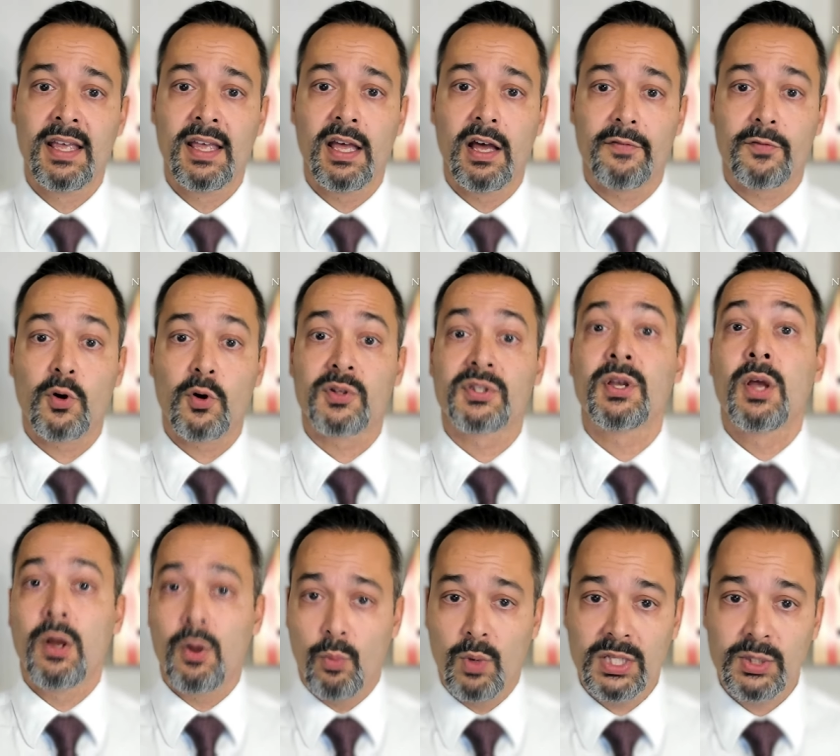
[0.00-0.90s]
Of course,
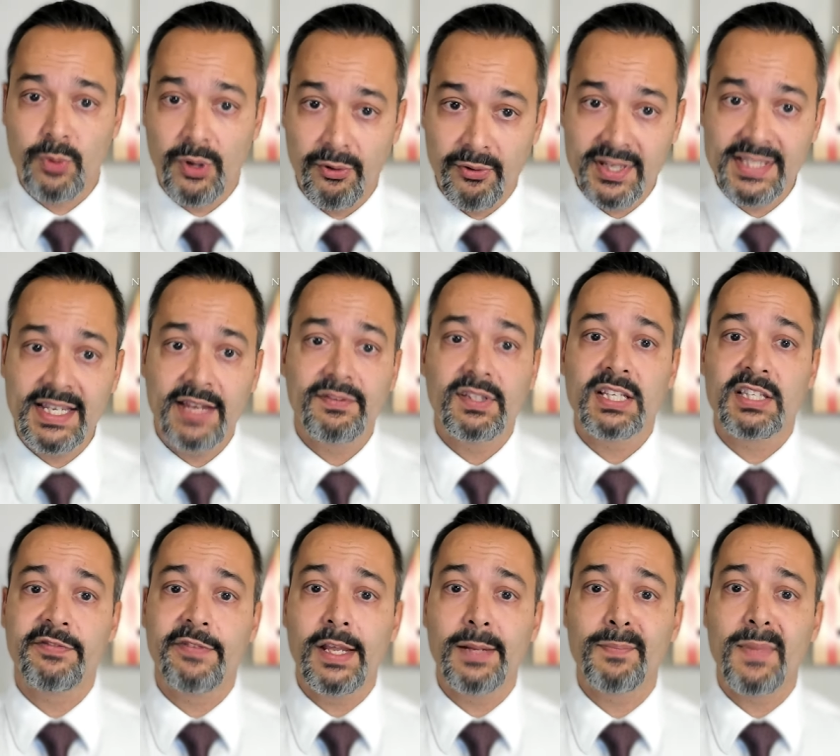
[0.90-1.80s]
once we receive this
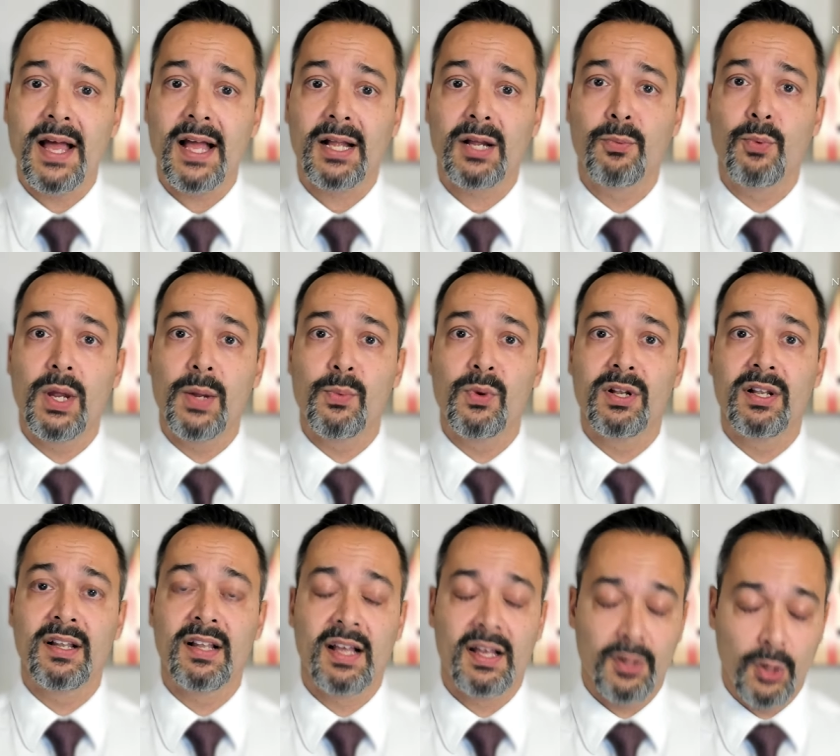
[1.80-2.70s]
feedback, we
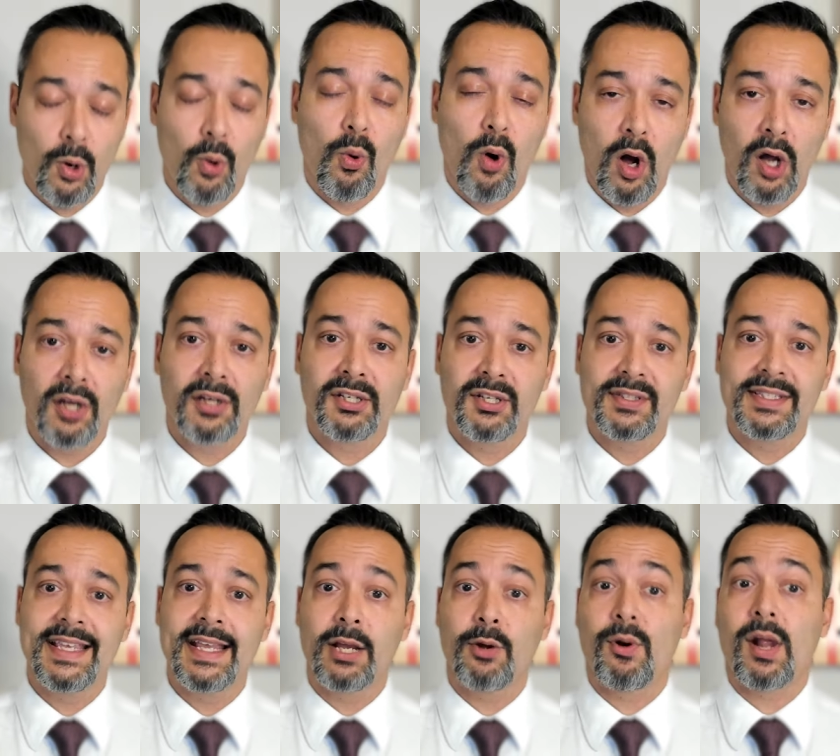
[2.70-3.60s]
will go on to
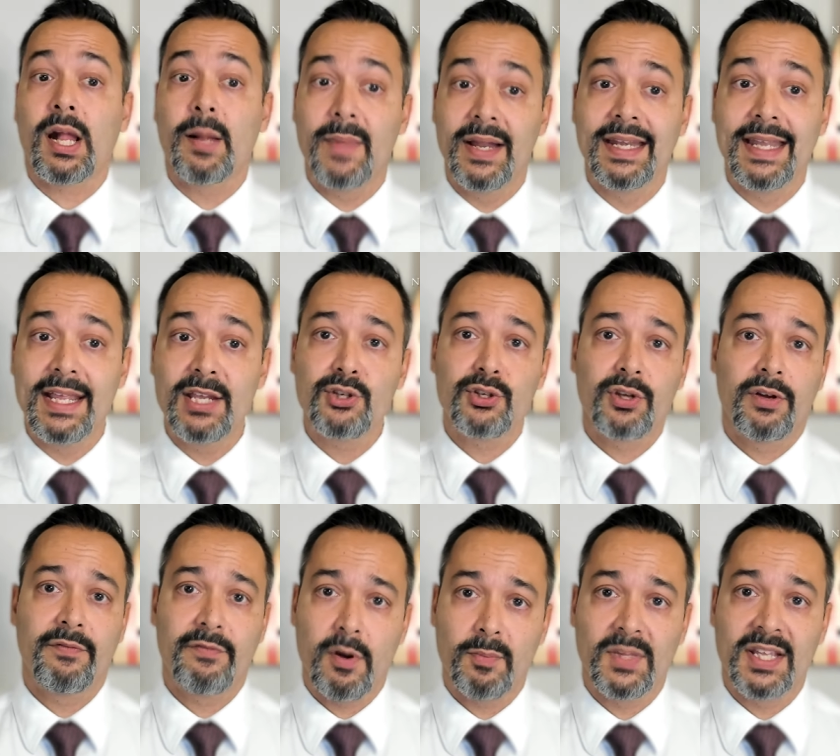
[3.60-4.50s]
seek a recommendation
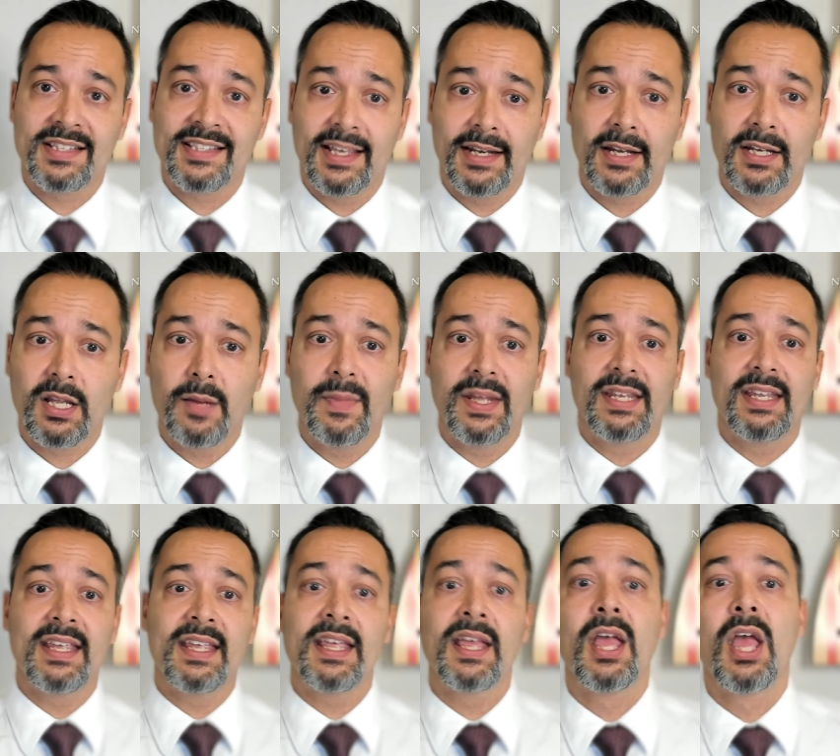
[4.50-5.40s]
from the Senate
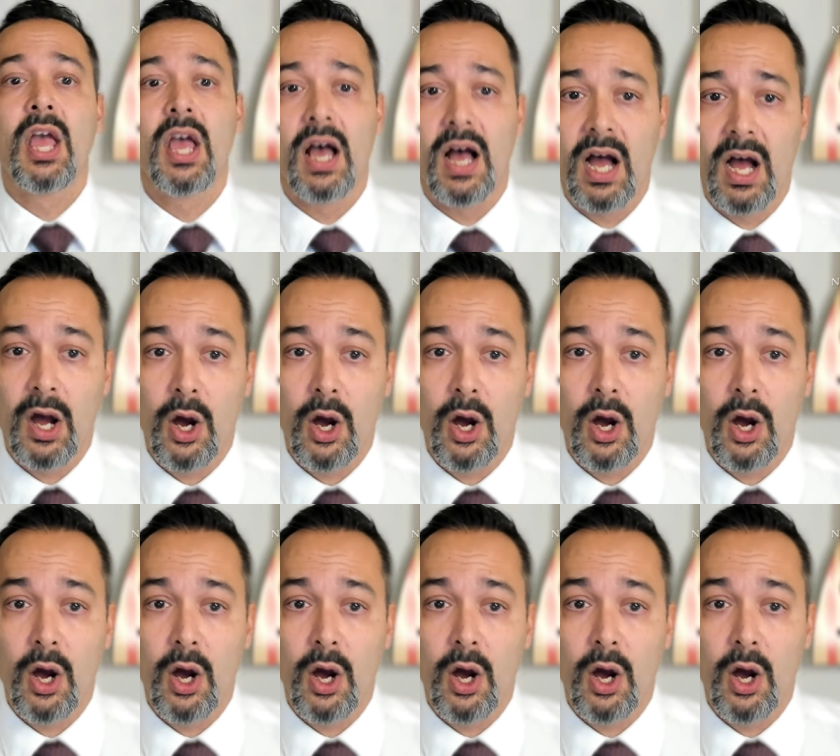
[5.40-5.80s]
Committee uh,